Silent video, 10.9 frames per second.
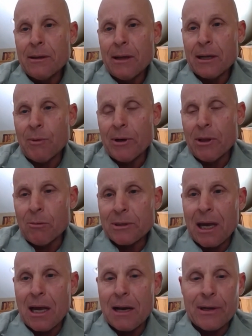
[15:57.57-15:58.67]
That's why there was
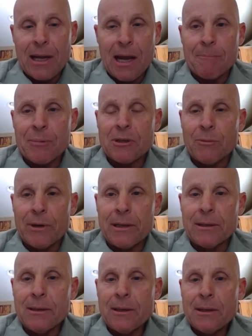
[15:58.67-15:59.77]
kind of a gap
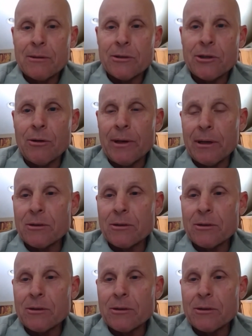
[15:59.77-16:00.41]
between the shooting in